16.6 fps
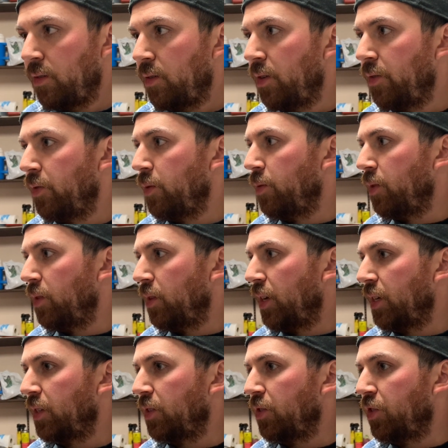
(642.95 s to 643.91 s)
Everyone
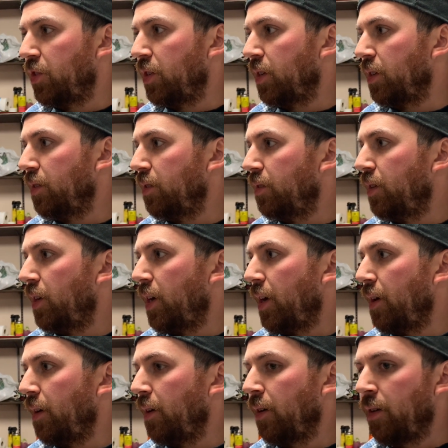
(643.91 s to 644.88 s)
likes their truck a little
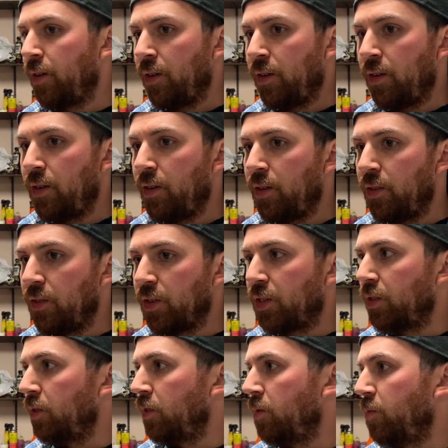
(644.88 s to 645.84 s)
higher. Looks
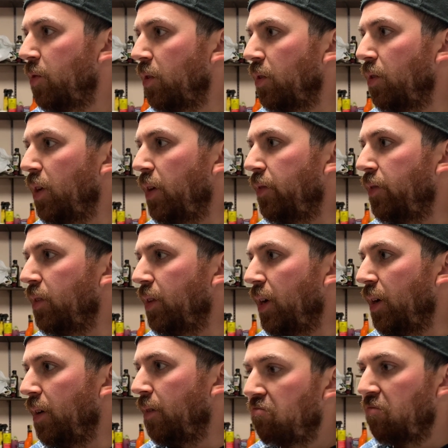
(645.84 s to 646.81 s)
a little more level
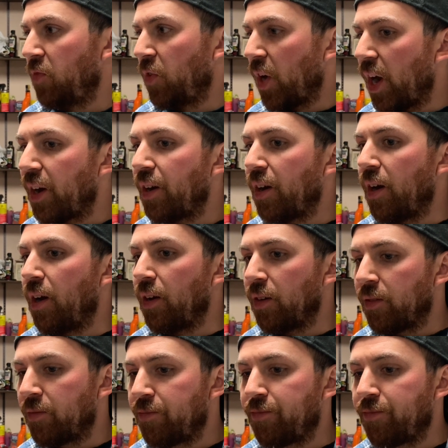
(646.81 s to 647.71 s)
now. Right on.